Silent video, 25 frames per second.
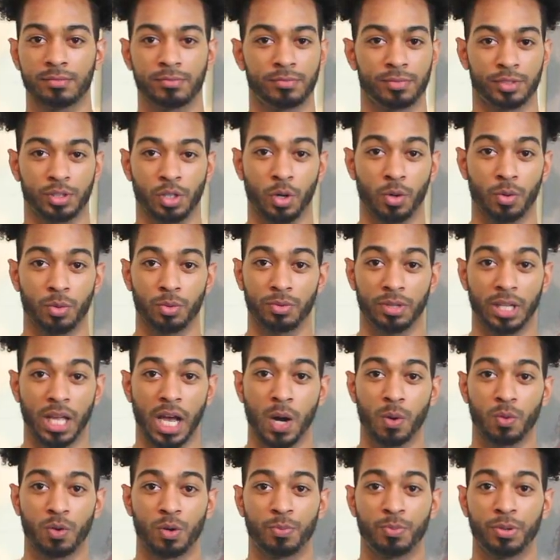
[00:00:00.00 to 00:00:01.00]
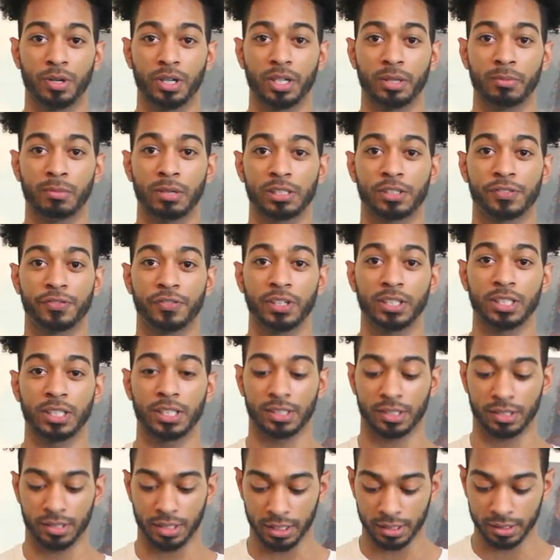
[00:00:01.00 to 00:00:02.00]
So now we're pretty much
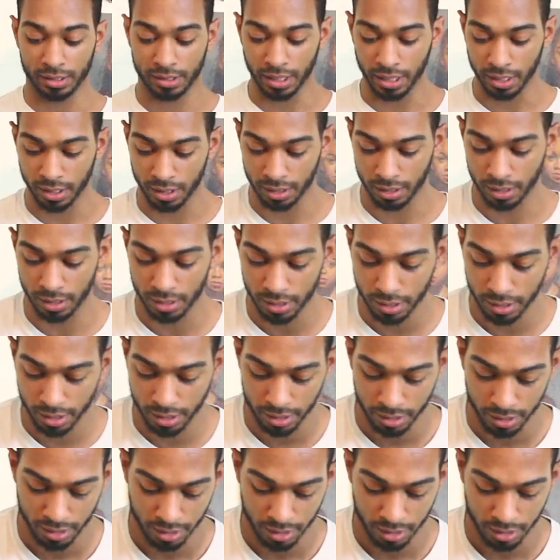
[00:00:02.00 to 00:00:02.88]
finished. Let's take a look.